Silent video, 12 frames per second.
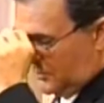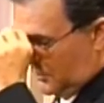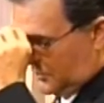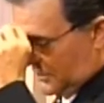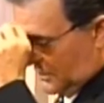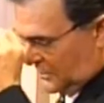
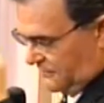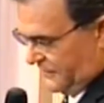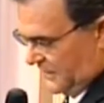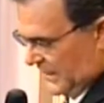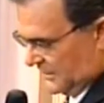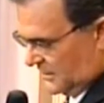told Joseph,
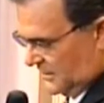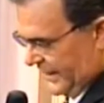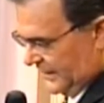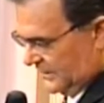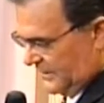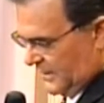"Fear not to
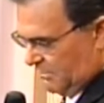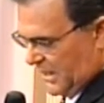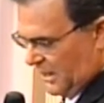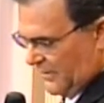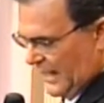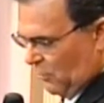take unto thee
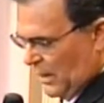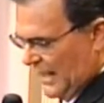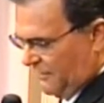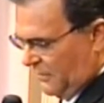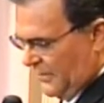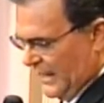Mary thy
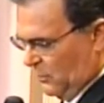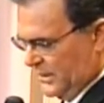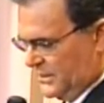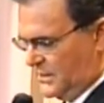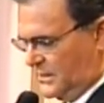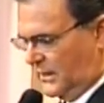wife, for that
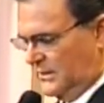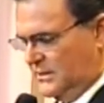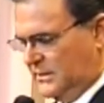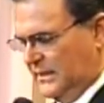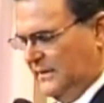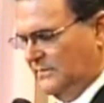which is
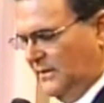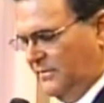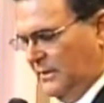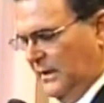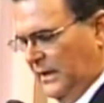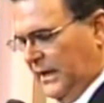conceived of
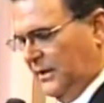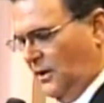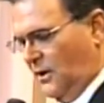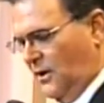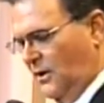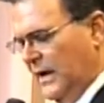in
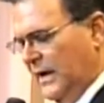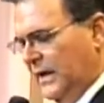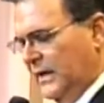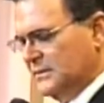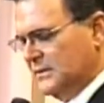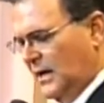her
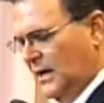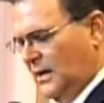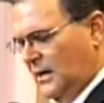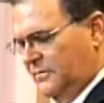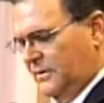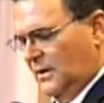is
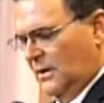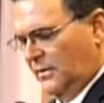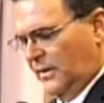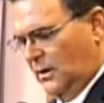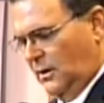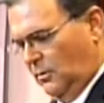of
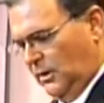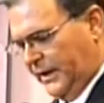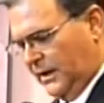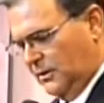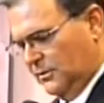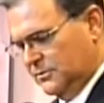the Holy
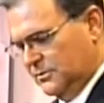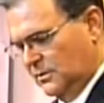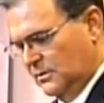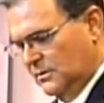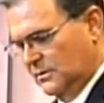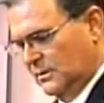Ghost."
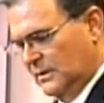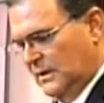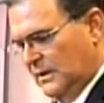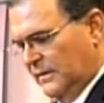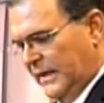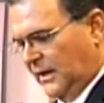
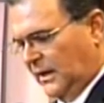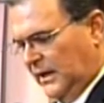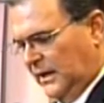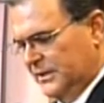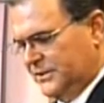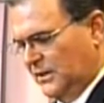That
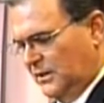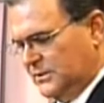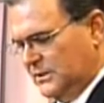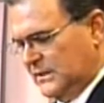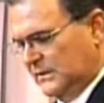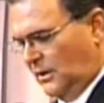clearly shows
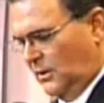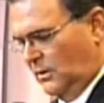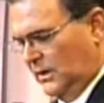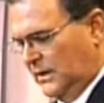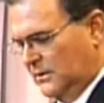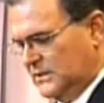us that the
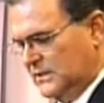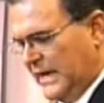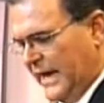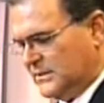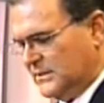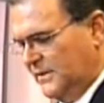Holy Ghost is
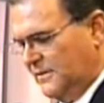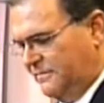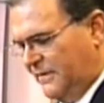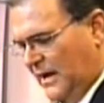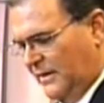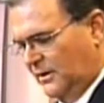actually the
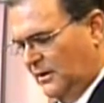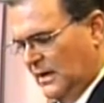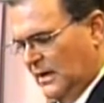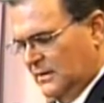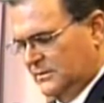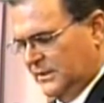Father,
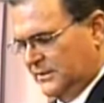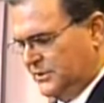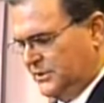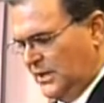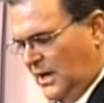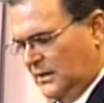since
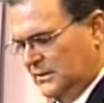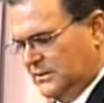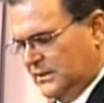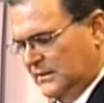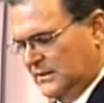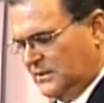John
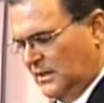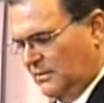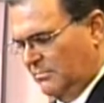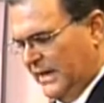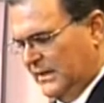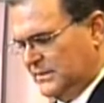said the Son
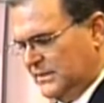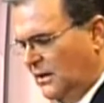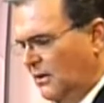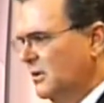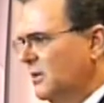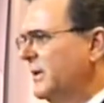of Man is the
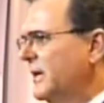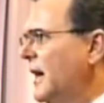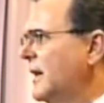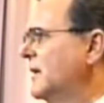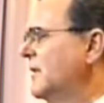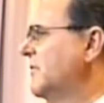only
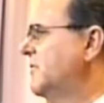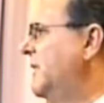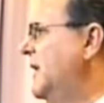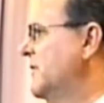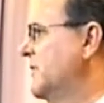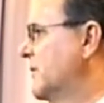begotten of the
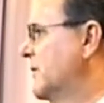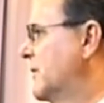Father.